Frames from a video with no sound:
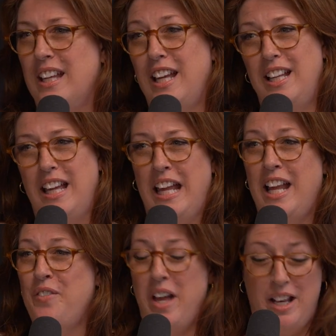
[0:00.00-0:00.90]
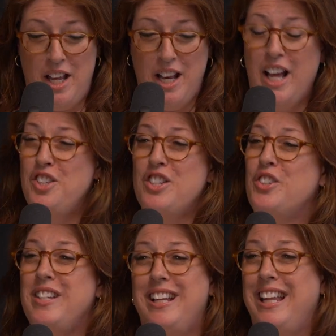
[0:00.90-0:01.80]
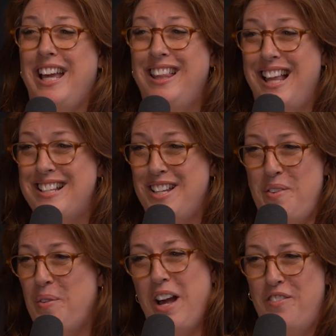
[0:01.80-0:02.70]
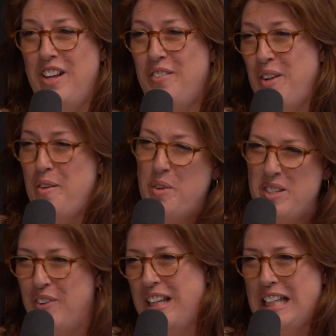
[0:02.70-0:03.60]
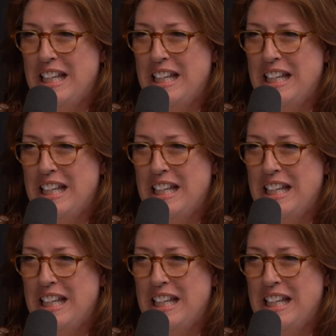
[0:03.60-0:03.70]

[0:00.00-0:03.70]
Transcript: And I just looked at it again last time. I always feel like,